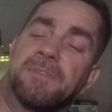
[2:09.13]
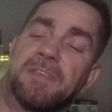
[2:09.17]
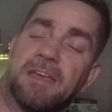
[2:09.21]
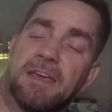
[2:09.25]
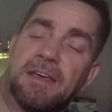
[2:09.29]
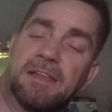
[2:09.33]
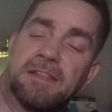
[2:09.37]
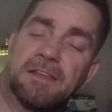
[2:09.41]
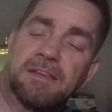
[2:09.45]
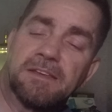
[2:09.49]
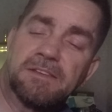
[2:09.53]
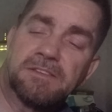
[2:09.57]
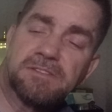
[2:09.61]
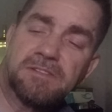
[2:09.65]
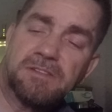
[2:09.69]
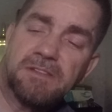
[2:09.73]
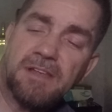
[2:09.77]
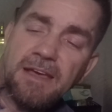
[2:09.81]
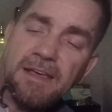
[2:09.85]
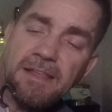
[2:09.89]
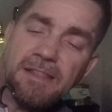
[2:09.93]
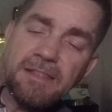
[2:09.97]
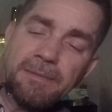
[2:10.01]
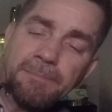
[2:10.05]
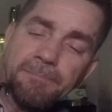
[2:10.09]
And I
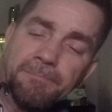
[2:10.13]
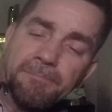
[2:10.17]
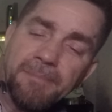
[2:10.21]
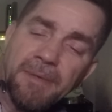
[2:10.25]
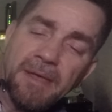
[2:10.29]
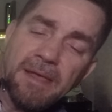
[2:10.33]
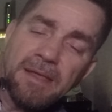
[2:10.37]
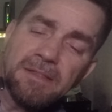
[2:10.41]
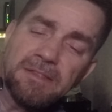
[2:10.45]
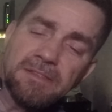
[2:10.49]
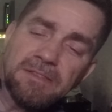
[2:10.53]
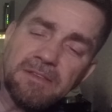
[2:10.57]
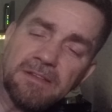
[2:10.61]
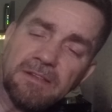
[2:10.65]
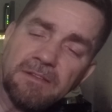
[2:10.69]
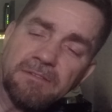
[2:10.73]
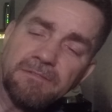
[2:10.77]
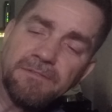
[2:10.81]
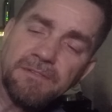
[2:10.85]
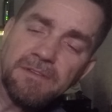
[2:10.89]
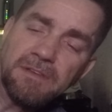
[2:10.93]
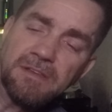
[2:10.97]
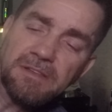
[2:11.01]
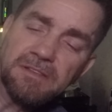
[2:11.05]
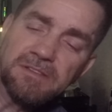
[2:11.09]
slightly bent it,
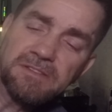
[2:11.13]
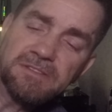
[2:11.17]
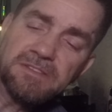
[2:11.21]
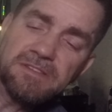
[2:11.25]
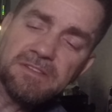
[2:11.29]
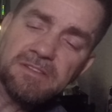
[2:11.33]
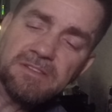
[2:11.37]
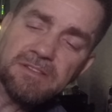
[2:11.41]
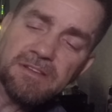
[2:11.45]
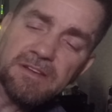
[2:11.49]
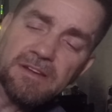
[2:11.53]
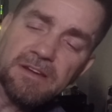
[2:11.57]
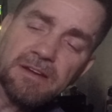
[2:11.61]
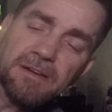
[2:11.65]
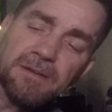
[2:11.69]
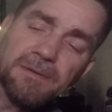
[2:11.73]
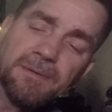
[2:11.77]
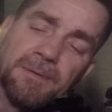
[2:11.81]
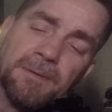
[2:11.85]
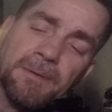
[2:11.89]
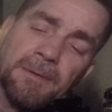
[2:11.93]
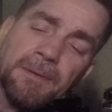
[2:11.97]
if you can see there,